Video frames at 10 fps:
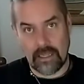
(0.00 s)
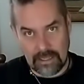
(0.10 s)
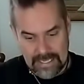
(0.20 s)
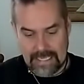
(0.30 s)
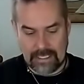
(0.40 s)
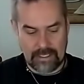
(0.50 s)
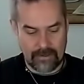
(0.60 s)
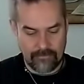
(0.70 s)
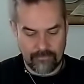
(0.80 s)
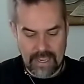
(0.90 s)

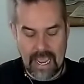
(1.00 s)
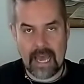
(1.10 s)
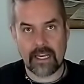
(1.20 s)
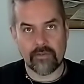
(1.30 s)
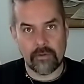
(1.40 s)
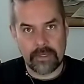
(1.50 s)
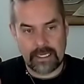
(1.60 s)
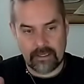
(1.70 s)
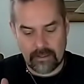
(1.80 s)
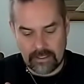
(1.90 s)
leek, and it will
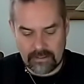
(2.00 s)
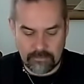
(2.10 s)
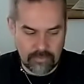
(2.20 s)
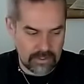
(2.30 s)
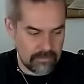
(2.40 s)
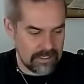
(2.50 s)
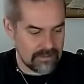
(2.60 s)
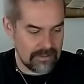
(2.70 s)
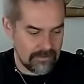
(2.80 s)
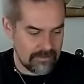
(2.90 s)
be it's
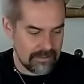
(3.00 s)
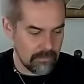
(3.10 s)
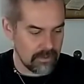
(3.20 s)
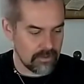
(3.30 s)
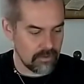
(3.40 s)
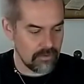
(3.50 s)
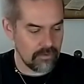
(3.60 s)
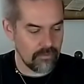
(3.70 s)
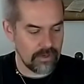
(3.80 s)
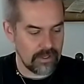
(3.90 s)
similar
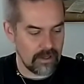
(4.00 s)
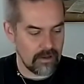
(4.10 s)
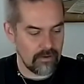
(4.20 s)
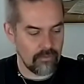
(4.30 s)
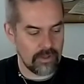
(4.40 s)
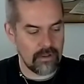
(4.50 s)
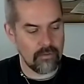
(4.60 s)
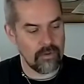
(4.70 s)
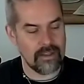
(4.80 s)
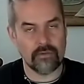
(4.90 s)
to
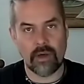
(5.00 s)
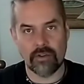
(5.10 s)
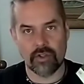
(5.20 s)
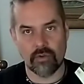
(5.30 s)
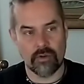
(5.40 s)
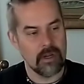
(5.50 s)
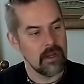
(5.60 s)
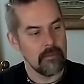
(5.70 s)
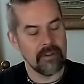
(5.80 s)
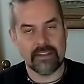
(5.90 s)
with this one too,
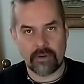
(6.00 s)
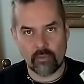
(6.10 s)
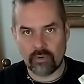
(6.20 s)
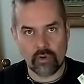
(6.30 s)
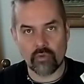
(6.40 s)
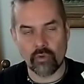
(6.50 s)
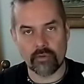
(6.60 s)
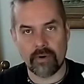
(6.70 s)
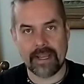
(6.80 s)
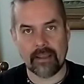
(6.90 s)
but this one we don't
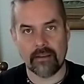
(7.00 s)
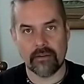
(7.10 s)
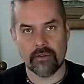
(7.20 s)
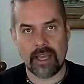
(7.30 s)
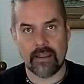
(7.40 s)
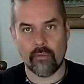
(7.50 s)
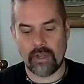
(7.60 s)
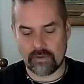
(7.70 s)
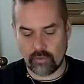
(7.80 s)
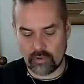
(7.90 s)
want to break together.
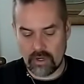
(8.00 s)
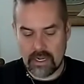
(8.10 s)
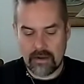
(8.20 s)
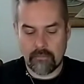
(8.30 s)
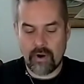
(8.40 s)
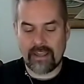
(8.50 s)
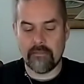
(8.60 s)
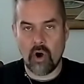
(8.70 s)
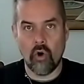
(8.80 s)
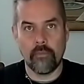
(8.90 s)
We just want to break
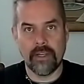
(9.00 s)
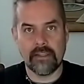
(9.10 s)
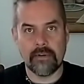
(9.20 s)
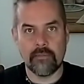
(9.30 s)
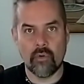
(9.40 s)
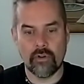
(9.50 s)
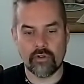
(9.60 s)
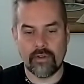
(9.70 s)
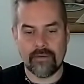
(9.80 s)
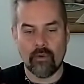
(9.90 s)
them open a little bit
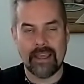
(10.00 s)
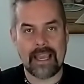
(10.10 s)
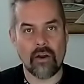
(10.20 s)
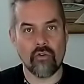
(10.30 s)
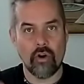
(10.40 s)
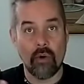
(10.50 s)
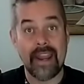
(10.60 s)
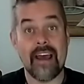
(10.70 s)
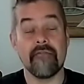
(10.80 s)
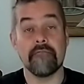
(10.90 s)
more, so that it can grow
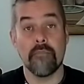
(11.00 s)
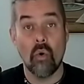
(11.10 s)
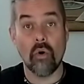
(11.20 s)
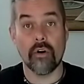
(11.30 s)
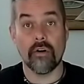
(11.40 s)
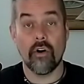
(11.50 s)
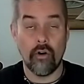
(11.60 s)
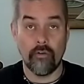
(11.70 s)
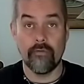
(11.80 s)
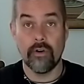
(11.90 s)
and have more
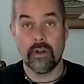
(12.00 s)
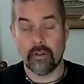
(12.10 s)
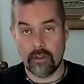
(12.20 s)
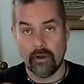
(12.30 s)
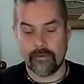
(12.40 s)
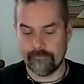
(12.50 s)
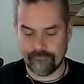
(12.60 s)
of the